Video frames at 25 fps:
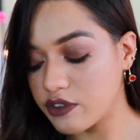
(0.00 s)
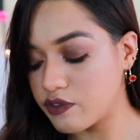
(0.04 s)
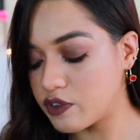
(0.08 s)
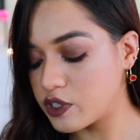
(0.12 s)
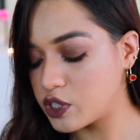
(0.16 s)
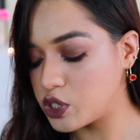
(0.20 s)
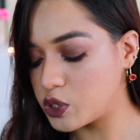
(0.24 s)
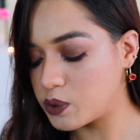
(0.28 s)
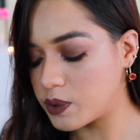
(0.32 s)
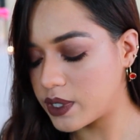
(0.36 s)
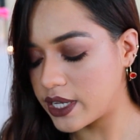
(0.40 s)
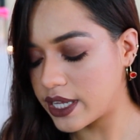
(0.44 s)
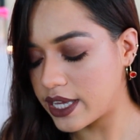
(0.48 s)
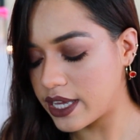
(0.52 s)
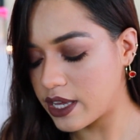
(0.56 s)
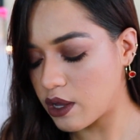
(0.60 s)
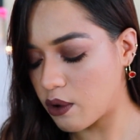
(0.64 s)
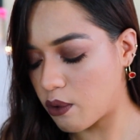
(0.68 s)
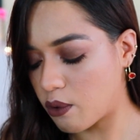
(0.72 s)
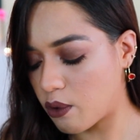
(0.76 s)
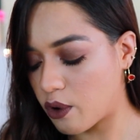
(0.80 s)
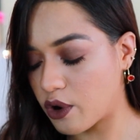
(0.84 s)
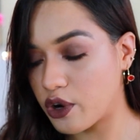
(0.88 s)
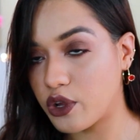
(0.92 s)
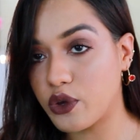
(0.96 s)
individually,
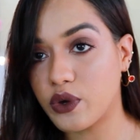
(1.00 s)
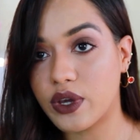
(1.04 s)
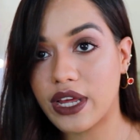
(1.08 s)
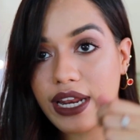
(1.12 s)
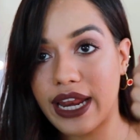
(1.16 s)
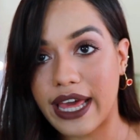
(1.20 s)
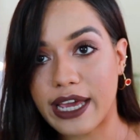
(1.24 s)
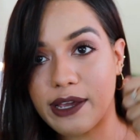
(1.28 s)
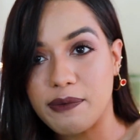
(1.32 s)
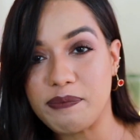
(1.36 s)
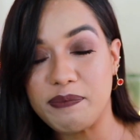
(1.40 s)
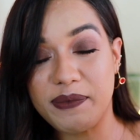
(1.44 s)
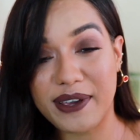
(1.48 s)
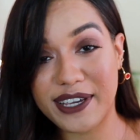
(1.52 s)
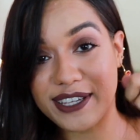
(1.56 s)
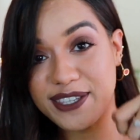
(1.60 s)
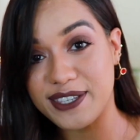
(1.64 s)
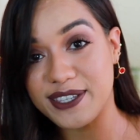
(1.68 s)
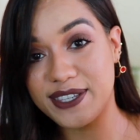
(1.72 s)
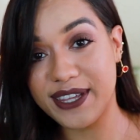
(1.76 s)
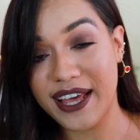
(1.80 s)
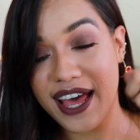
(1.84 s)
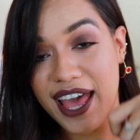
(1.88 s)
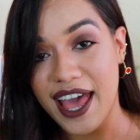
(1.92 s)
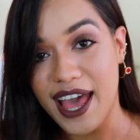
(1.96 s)
or you can like mix
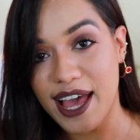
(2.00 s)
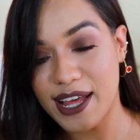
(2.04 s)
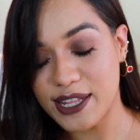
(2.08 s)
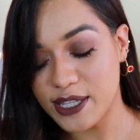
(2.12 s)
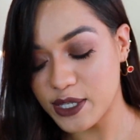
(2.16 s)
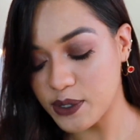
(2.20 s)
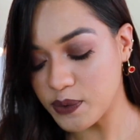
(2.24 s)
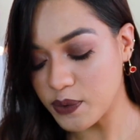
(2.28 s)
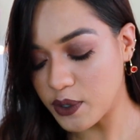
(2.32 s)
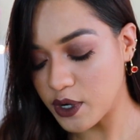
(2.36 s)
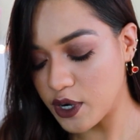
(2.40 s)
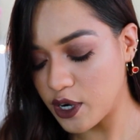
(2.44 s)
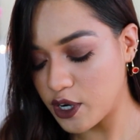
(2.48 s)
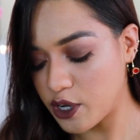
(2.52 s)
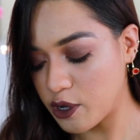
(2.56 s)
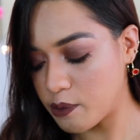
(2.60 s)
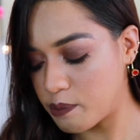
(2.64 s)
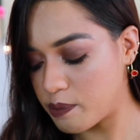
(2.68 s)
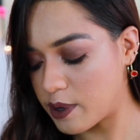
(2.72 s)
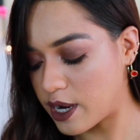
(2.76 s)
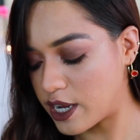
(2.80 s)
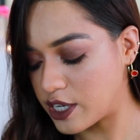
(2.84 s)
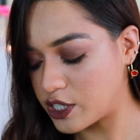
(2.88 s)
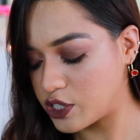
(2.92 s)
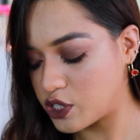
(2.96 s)
and swirl
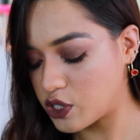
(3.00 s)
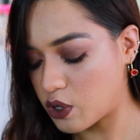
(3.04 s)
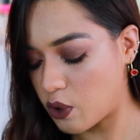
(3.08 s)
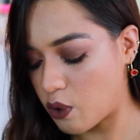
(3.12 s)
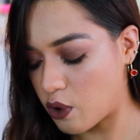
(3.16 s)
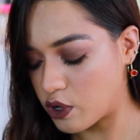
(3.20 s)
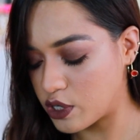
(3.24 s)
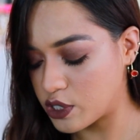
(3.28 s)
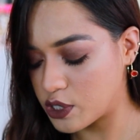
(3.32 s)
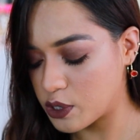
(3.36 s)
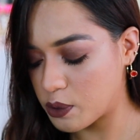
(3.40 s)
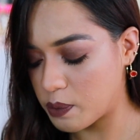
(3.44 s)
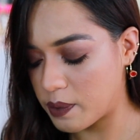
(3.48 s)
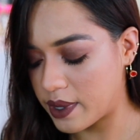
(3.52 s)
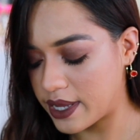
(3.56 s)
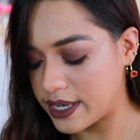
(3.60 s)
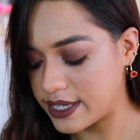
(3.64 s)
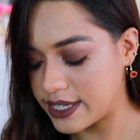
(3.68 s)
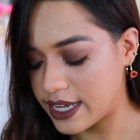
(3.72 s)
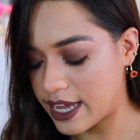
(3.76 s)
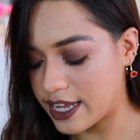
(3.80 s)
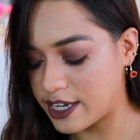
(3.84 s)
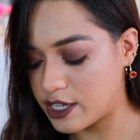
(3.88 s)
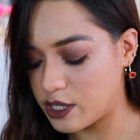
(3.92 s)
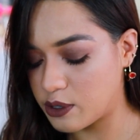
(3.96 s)
your brush onto
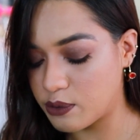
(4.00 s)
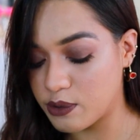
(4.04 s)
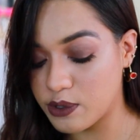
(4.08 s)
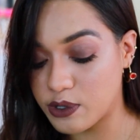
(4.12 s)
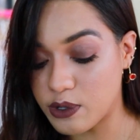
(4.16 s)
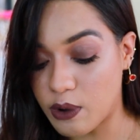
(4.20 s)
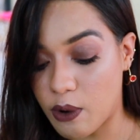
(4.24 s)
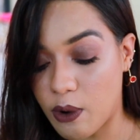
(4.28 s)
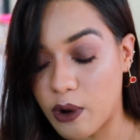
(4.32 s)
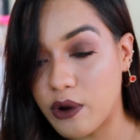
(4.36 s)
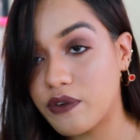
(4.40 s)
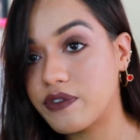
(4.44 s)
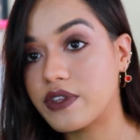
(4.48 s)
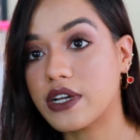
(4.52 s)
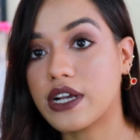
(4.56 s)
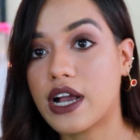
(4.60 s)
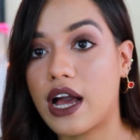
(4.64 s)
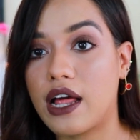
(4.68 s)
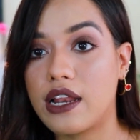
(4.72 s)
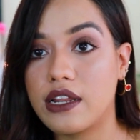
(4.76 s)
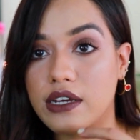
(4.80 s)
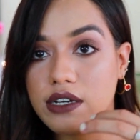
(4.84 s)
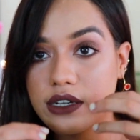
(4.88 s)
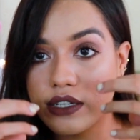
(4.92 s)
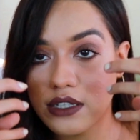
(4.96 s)
it and use all of the
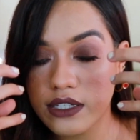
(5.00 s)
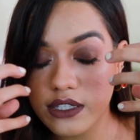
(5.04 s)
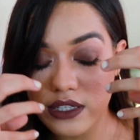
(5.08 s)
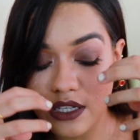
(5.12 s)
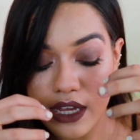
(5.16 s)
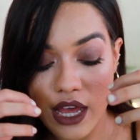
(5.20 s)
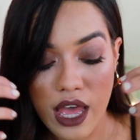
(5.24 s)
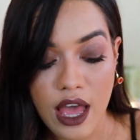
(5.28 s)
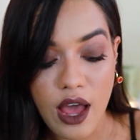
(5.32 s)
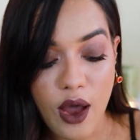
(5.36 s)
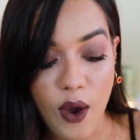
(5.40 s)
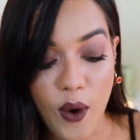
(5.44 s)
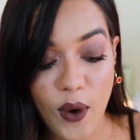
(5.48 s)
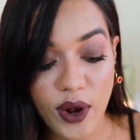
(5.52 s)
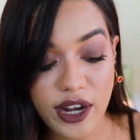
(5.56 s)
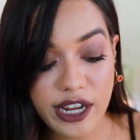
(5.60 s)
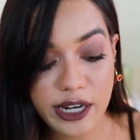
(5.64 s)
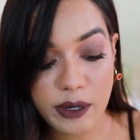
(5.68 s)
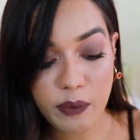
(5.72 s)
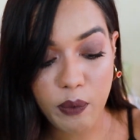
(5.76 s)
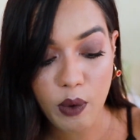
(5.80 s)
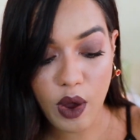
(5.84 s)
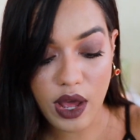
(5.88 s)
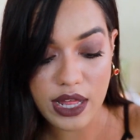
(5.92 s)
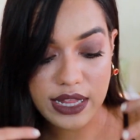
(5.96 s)
colors all
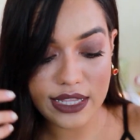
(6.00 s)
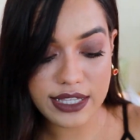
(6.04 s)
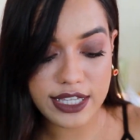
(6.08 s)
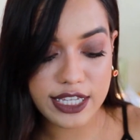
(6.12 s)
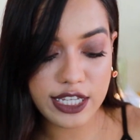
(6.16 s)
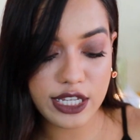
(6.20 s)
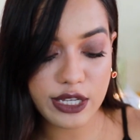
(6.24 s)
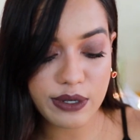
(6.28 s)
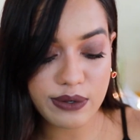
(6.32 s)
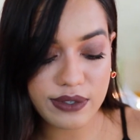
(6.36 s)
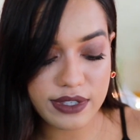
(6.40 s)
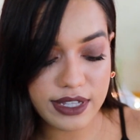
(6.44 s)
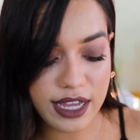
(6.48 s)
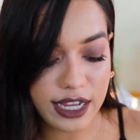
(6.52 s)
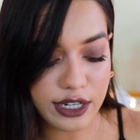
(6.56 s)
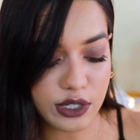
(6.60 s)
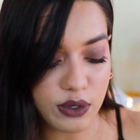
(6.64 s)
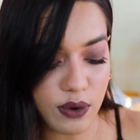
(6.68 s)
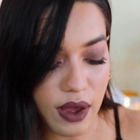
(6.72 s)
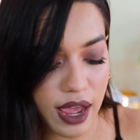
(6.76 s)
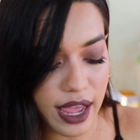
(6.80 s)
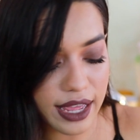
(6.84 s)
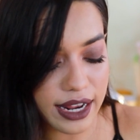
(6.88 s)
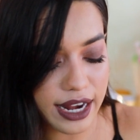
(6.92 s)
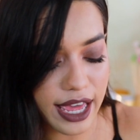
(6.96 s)
at once and use that
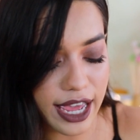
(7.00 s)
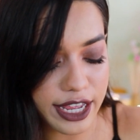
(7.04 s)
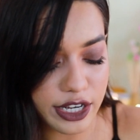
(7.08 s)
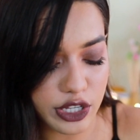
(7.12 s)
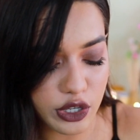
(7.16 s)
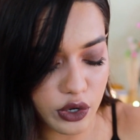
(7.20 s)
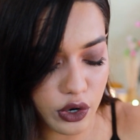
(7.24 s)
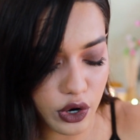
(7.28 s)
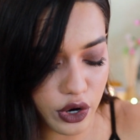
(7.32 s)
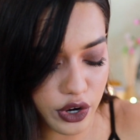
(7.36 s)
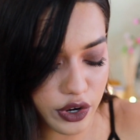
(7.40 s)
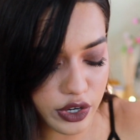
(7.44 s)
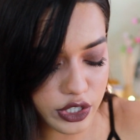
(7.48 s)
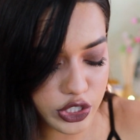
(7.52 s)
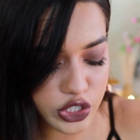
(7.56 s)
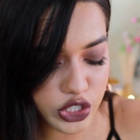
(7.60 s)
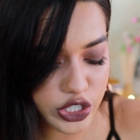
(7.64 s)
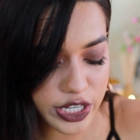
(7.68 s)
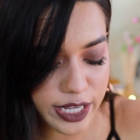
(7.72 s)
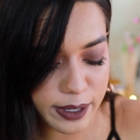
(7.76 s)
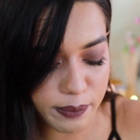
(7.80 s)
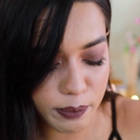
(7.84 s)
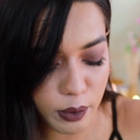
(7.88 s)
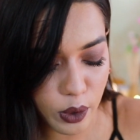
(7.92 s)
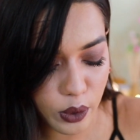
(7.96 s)
to highlight your
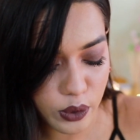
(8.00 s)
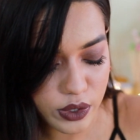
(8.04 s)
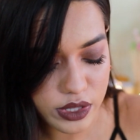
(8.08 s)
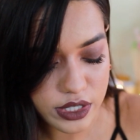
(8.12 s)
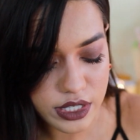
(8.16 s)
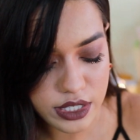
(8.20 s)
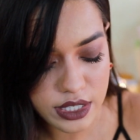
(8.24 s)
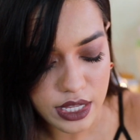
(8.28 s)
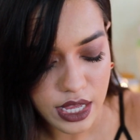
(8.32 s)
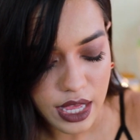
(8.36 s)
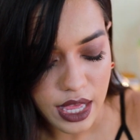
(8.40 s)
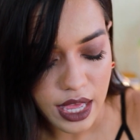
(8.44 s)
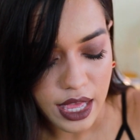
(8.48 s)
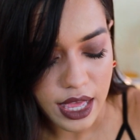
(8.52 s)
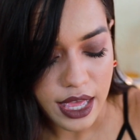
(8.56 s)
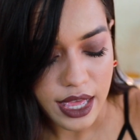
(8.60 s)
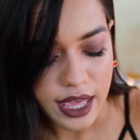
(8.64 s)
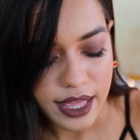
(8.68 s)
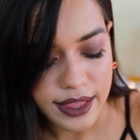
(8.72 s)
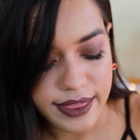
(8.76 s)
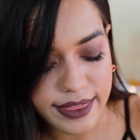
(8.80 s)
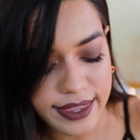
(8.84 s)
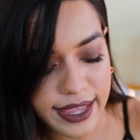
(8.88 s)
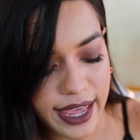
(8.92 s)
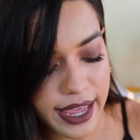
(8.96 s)
cheekbones.
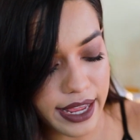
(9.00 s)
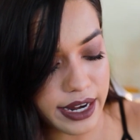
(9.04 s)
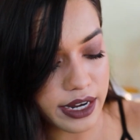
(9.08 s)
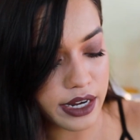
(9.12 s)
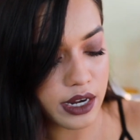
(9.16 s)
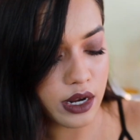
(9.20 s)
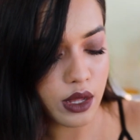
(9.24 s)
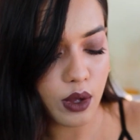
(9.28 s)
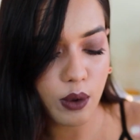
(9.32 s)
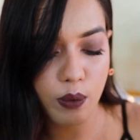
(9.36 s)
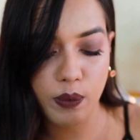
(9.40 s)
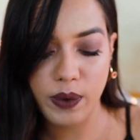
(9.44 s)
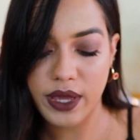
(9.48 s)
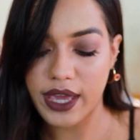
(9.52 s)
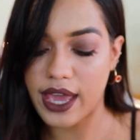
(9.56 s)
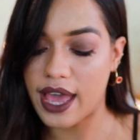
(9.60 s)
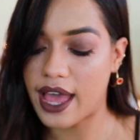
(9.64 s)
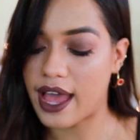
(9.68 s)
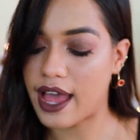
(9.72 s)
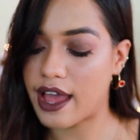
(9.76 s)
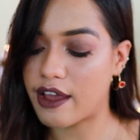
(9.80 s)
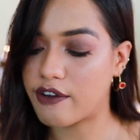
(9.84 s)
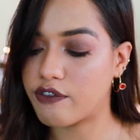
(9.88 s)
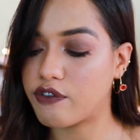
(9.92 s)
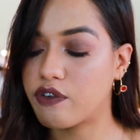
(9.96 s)
Then we
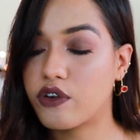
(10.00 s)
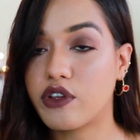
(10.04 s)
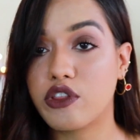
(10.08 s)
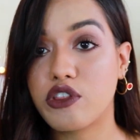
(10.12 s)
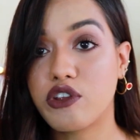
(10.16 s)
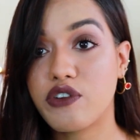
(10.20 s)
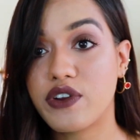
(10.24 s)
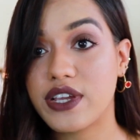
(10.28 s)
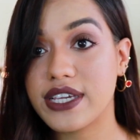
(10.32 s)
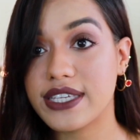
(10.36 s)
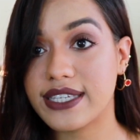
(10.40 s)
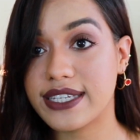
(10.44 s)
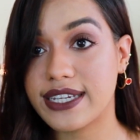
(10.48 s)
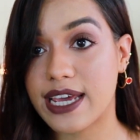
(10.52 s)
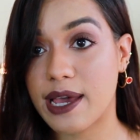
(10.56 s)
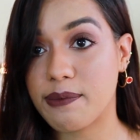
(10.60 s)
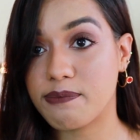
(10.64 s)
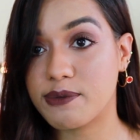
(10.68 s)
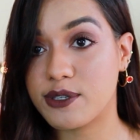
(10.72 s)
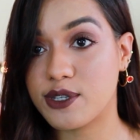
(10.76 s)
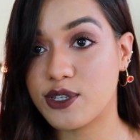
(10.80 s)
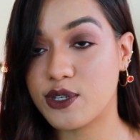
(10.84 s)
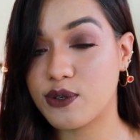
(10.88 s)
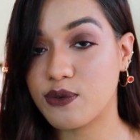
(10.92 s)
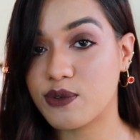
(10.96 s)
have Three
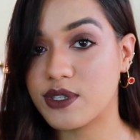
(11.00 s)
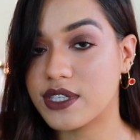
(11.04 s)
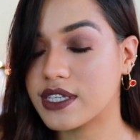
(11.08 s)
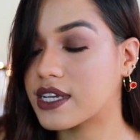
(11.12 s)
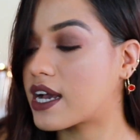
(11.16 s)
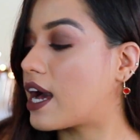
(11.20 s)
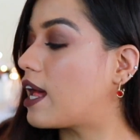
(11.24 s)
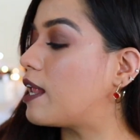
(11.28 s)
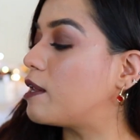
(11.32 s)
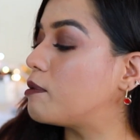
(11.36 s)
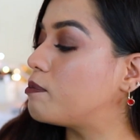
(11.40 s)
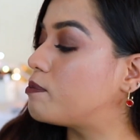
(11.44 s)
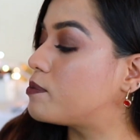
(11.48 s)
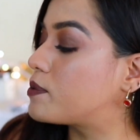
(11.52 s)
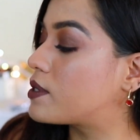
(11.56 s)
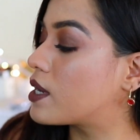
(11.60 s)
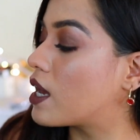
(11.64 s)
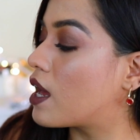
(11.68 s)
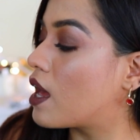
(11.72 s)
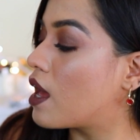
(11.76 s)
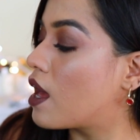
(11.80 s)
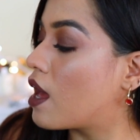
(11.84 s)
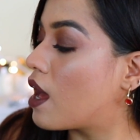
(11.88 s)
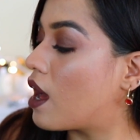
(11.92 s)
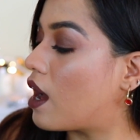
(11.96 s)
Steps to Sculpt
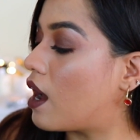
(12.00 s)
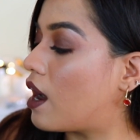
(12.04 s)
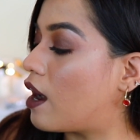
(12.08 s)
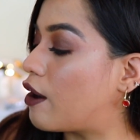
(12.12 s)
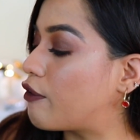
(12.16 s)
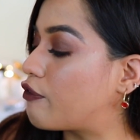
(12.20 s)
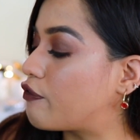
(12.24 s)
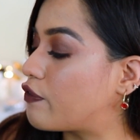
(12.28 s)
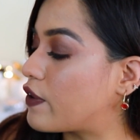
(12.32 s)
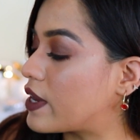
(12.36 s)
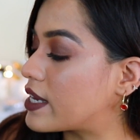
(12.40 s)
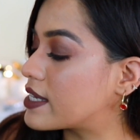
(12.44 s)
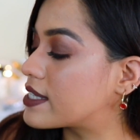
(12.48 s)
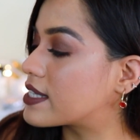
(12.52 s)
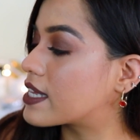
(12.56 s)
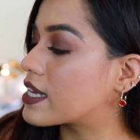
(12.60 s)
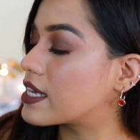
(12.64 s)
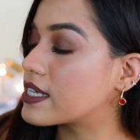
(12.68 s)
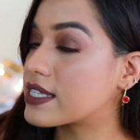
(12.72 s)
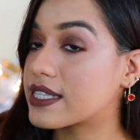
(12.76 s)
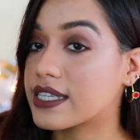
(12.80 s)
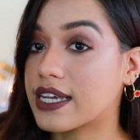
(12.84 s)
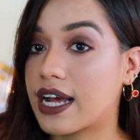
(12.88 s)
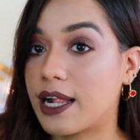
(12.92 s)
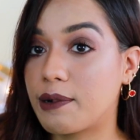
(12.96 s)
Face
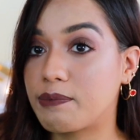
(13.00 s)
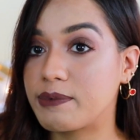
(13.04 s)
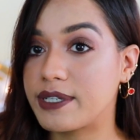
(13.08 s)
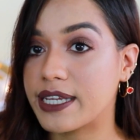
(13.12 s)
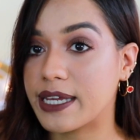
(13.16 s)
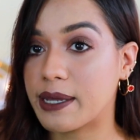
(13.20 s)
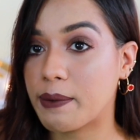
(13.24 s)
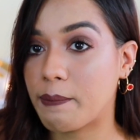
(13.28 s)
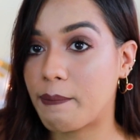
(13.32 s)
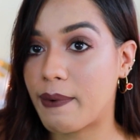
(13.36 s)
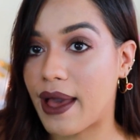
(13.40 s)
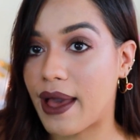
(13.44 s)
Sculpting